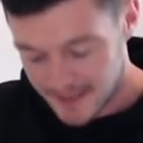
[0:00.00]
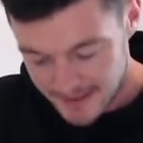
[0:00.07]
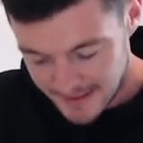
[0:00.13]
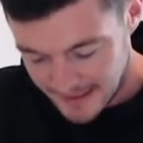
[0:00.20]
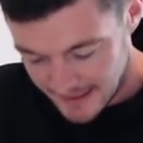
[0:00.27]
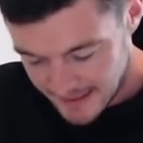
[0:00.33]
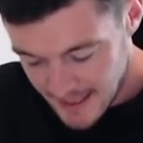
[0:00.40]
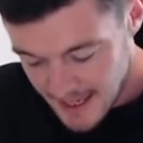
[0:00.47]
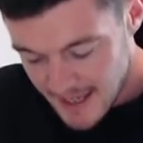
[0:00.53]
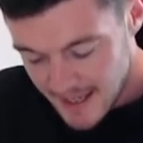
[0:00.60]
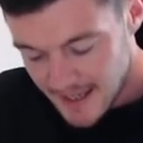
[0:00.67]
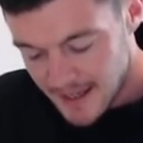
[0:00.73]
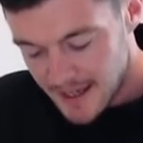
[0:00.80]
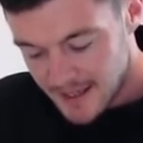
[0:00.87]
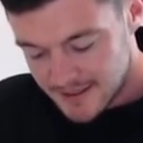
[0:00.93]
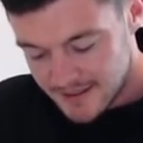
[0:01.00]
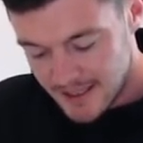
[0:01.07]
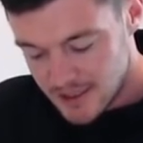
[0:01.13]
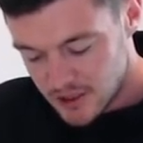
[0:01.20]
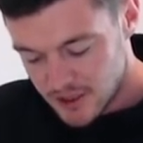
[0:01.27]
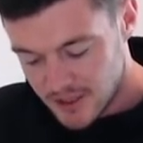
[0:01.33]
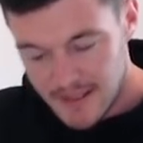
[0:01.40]
Okay,
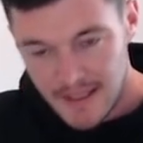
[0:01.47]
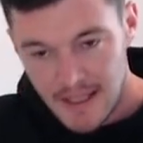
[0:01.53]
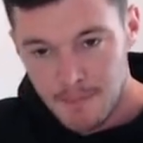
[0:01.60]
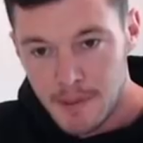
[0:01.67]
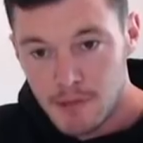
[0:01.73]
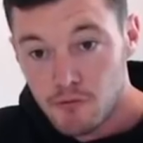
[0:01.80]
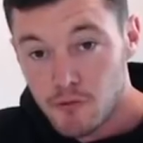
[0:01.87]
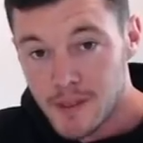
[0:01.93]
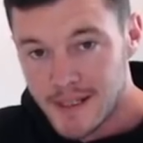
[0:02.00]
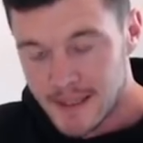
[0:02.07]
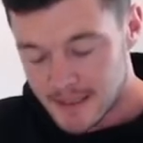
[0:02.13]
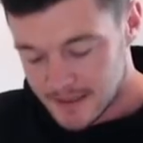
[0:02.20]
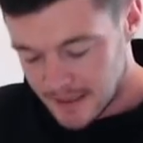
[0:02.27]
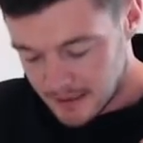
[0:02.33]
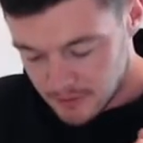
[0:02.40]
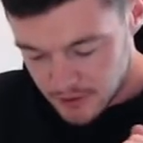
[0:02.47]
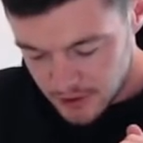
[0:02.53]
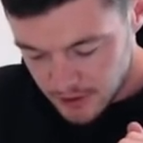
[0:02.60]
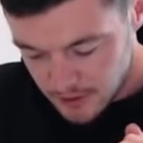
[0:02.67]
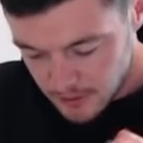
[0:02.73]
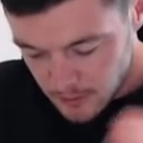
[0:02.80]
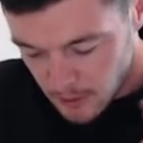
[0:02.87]
essentially, let me read this out to
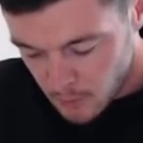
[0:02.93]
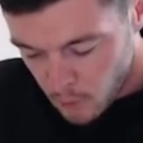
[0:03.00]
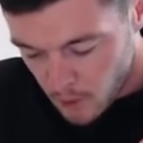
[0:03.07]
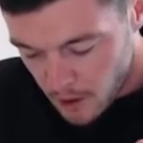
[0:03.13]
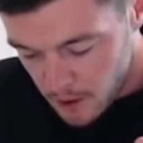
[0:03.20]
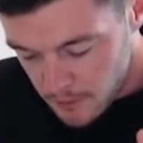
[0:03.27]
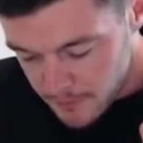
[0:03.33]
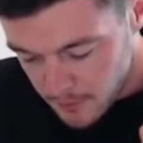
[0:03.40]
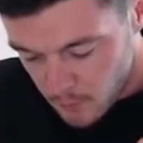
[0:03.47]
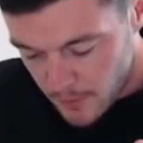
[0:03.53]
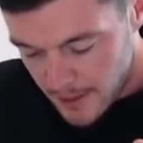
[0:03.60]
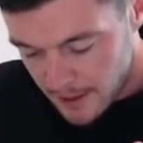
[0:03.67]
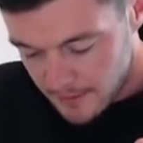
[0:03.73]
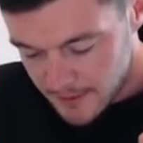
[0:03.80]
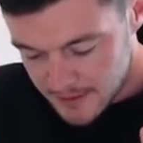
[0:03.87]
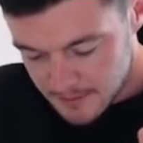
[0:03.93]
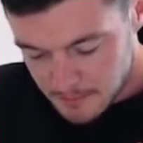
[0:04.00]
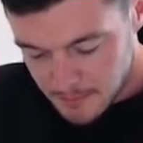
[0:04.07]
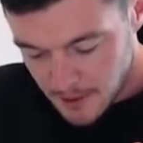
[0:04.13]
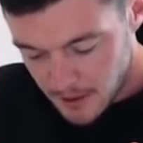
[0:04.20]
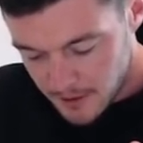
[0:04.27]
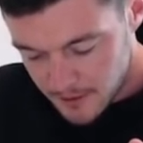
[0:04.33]
you. While the wearer is
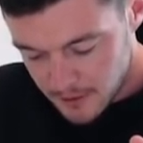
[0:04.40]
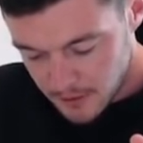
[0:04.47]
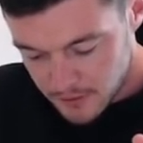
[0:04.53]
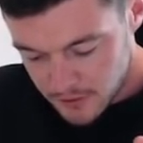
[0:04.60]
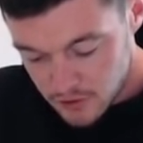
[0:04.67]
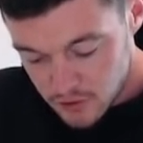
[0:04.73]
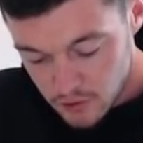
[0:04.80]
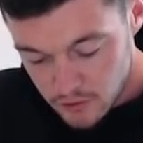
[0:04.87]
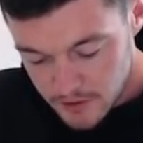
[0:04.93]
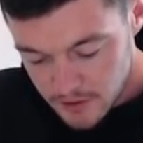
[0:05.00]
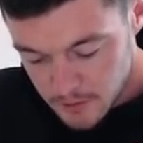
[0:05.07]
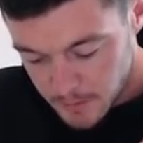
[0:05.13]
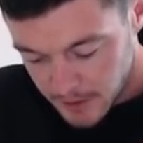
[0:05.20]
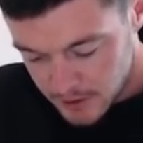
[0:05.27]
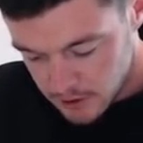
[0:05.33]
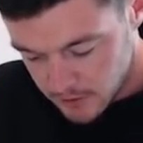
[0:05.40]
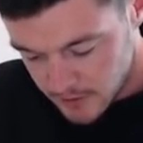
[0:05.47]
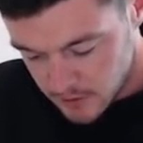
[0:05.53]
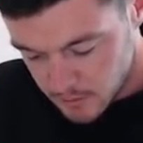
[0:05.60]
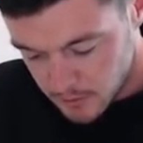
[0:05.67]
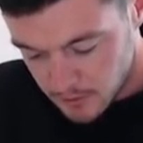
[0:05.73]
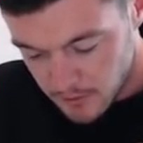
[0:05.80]
embarked on the Soaring Spite
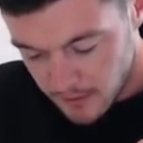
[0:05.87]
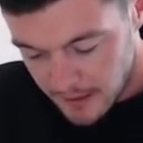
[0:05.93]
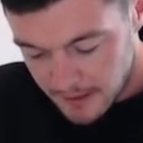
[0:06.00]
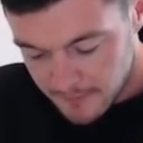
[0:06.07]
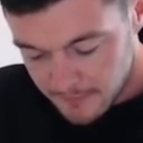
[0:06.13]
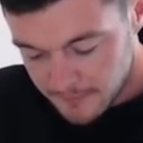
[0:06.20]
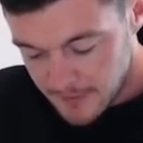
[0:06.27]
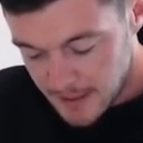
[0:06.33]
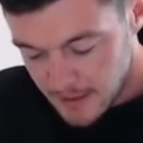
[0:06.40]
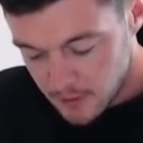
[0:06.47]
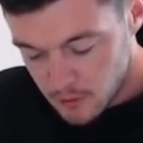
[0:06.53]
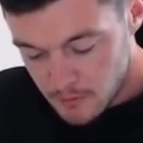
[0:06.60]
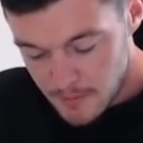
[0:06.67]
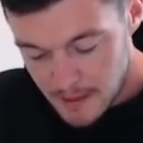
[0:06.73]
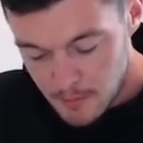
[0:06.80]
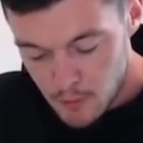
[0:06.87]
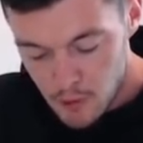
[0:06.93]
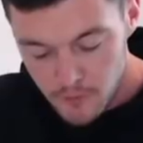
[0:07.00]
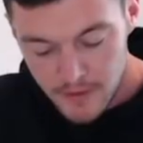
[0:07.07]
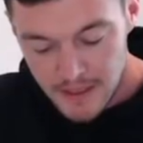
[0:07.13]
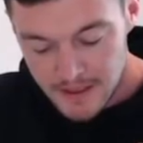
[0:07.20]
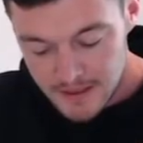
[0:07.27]
transport, that vehicle may
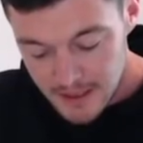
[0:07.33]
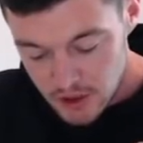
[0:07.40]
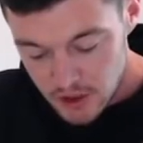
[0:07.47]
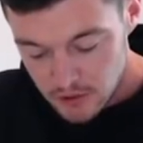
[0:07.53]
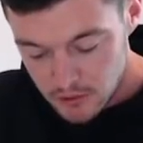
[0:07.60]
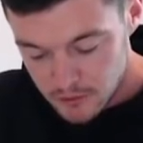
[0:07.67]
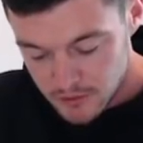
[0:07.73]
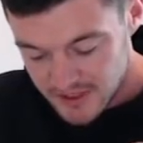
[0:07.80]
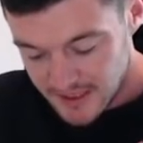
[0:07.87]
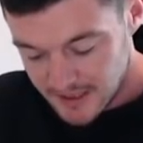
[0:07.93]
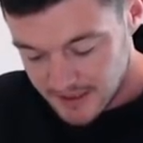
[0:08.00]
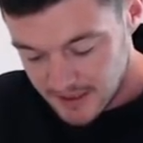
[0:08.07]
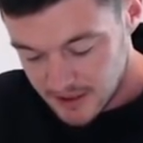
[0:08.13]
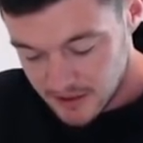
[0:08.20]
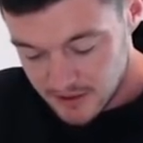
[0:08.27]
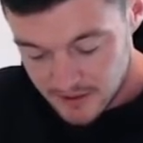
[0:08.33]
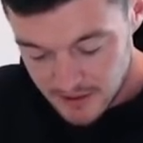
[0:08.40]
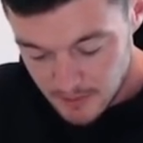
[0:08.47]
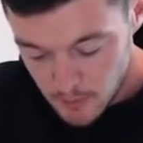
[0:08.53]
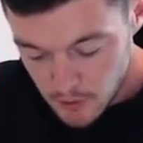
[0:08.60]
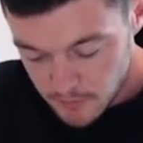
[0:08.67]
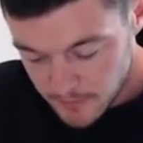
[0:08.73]
move an additional 6 inches in the
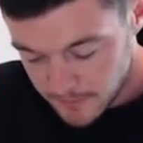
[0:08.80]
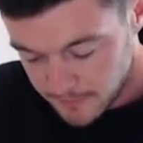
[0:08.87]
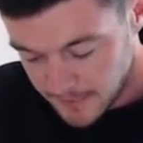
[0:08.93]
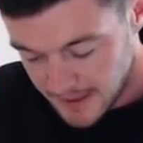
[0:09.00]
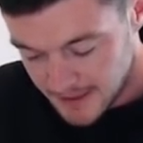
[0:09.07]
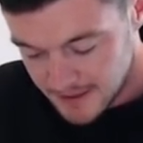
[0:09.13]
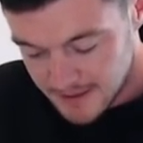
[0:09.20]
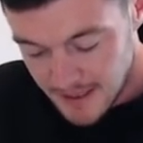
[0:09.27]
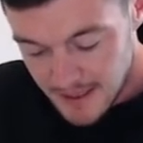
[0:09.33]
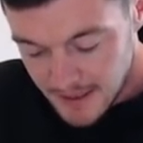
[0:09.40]
movement phase.